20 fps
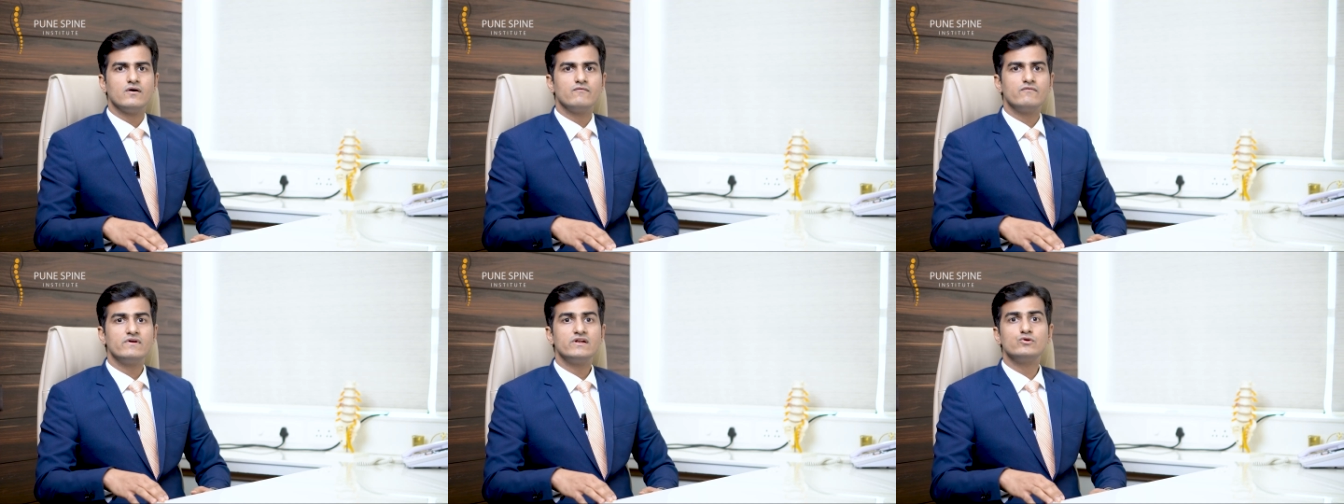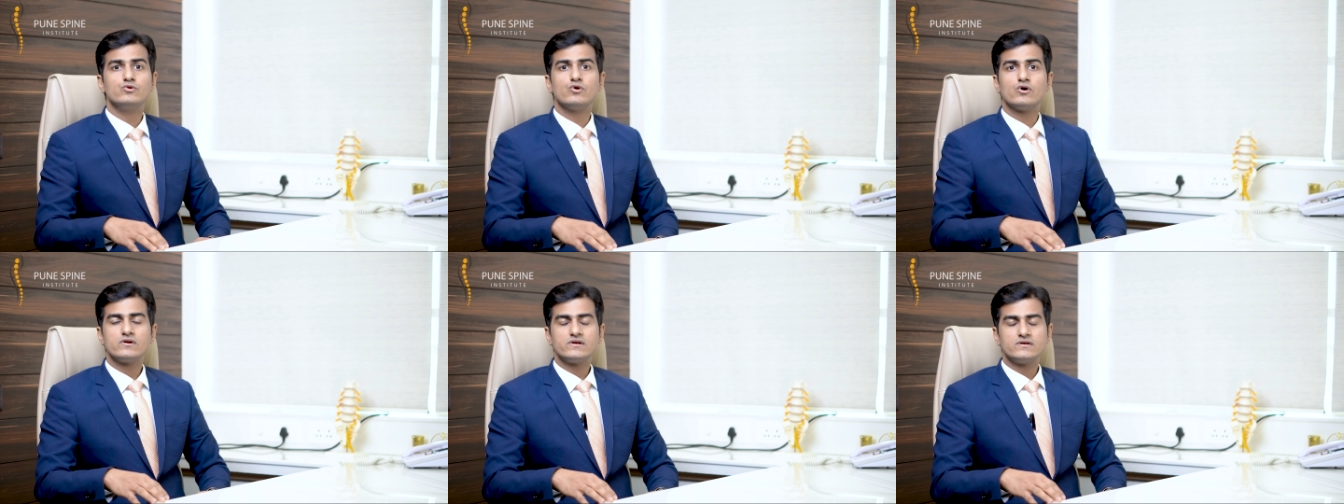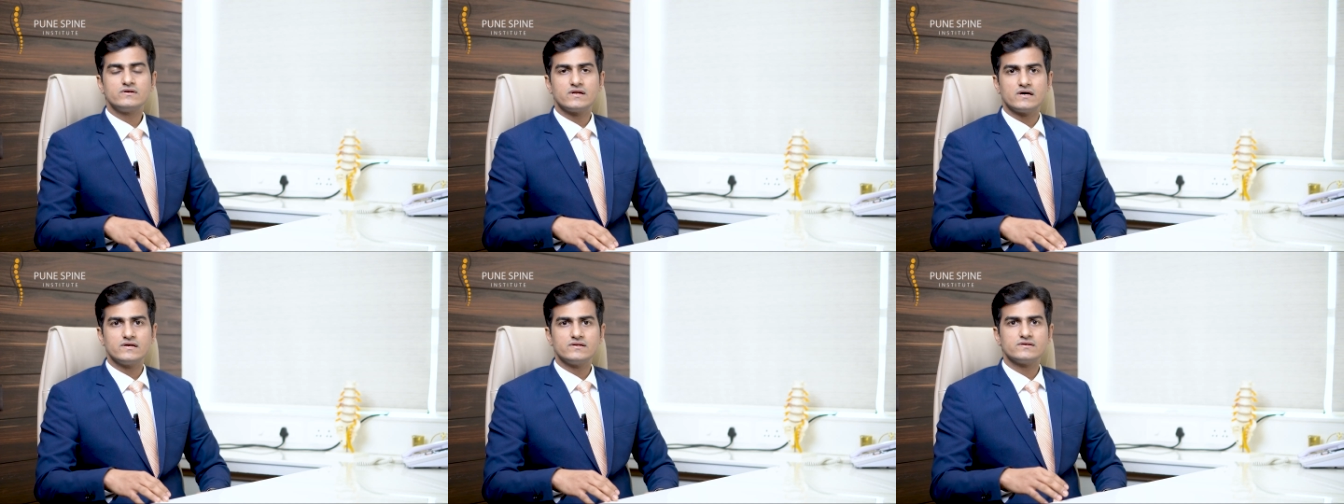we do
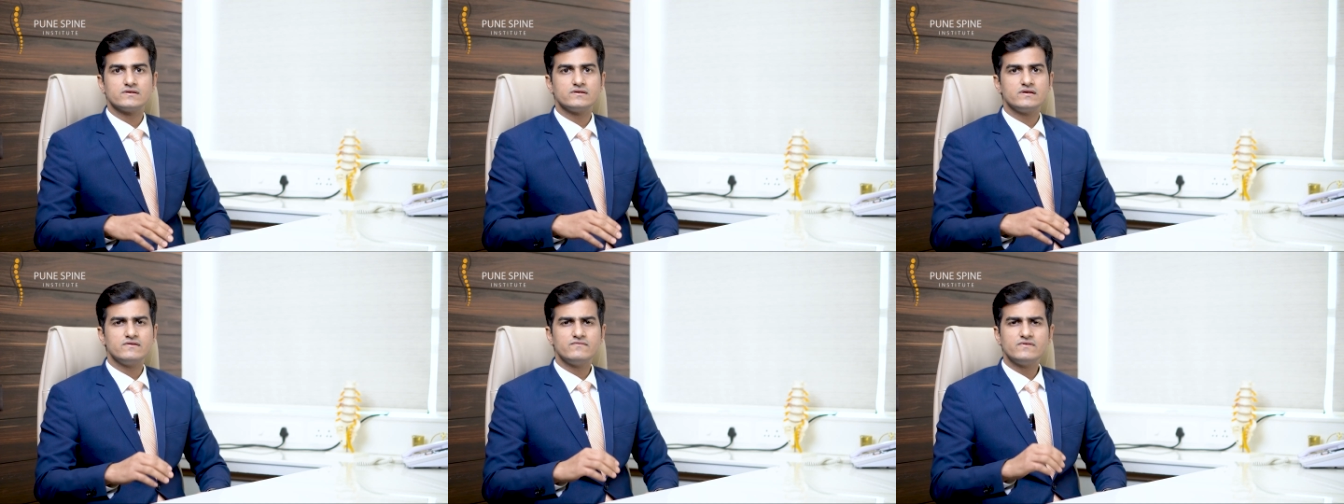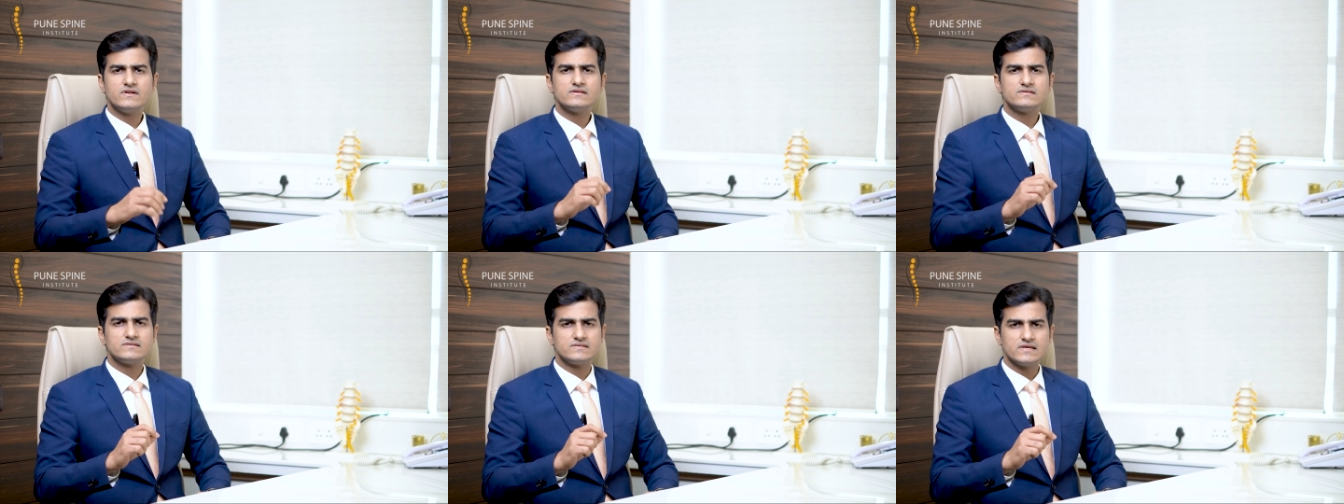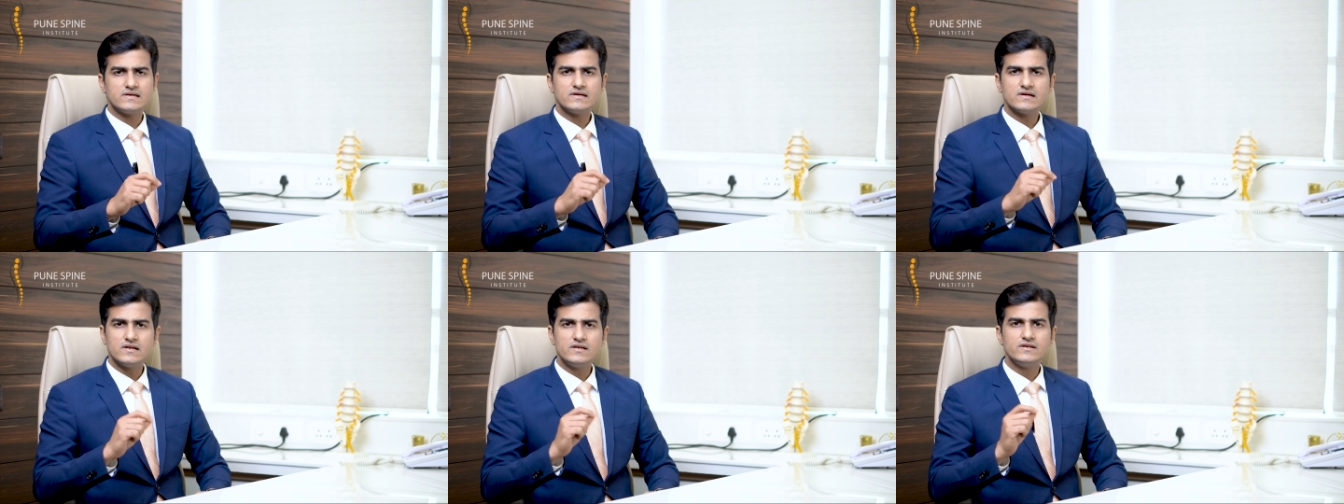not touch even a
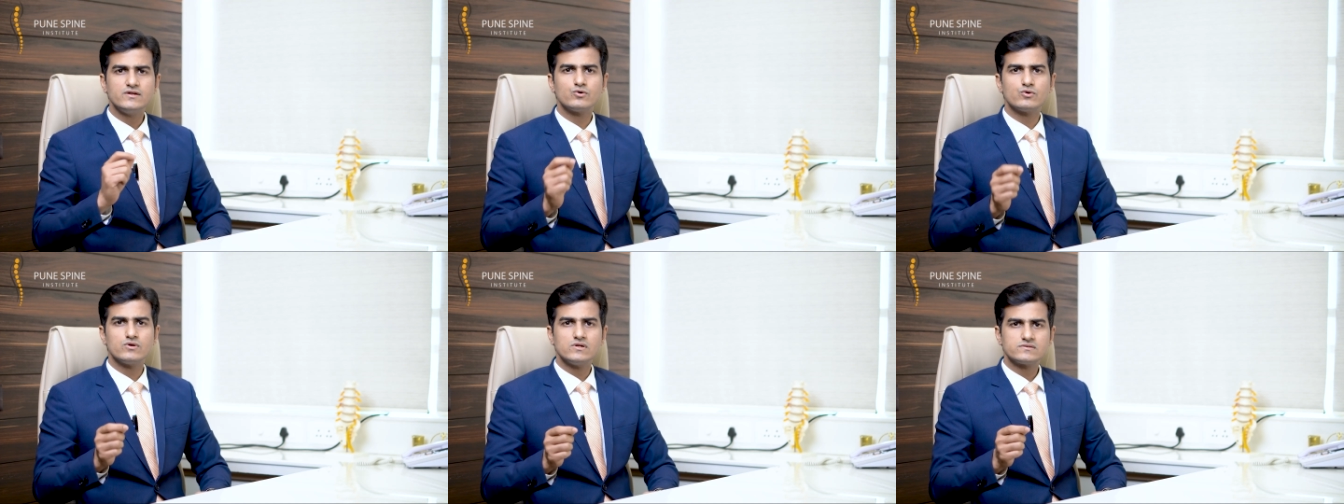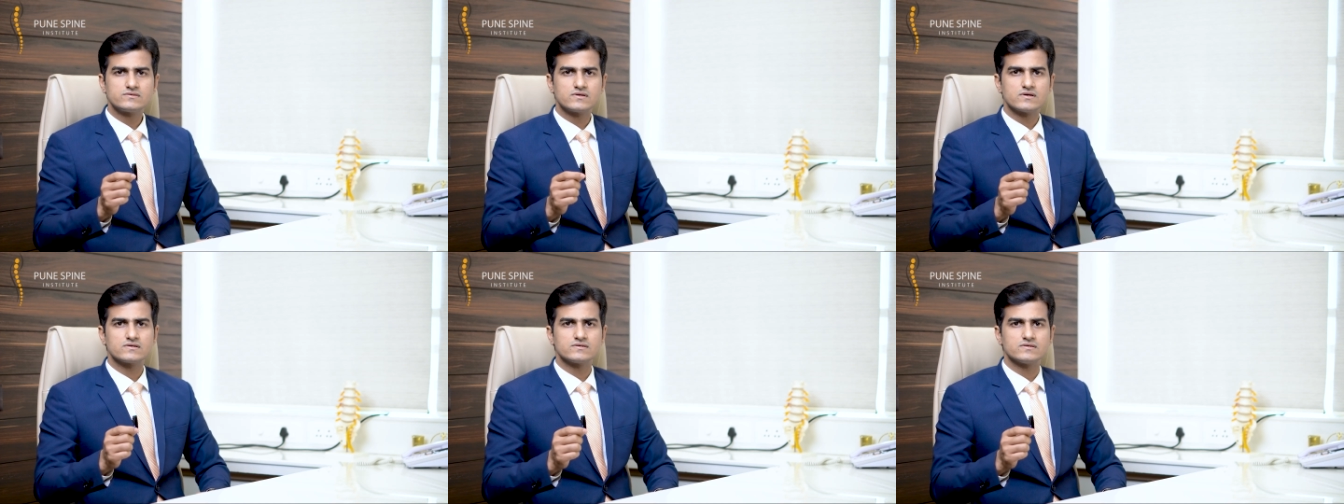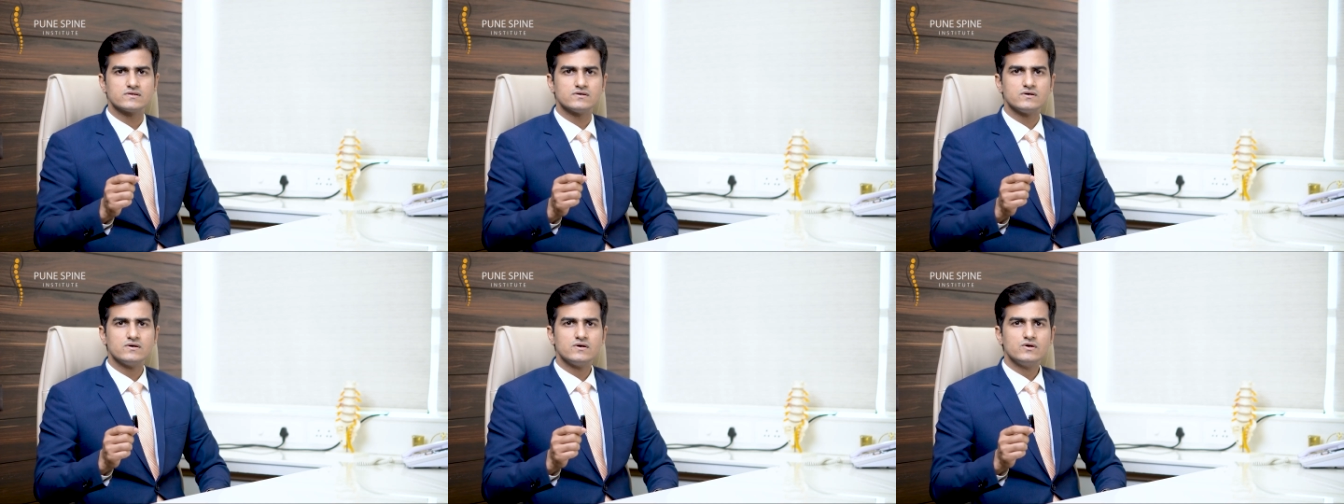single neural
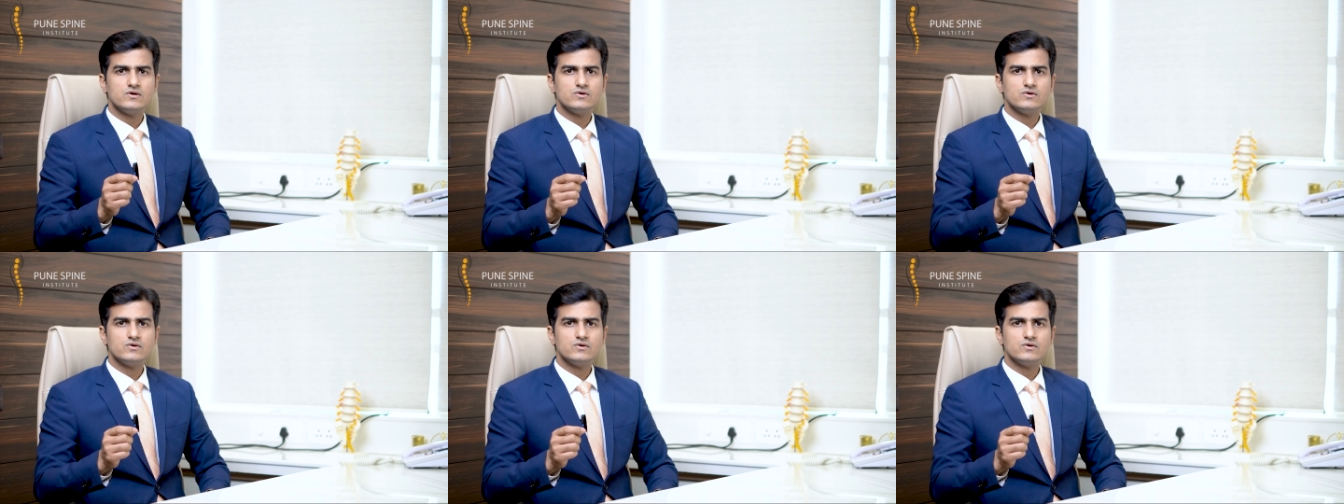structure.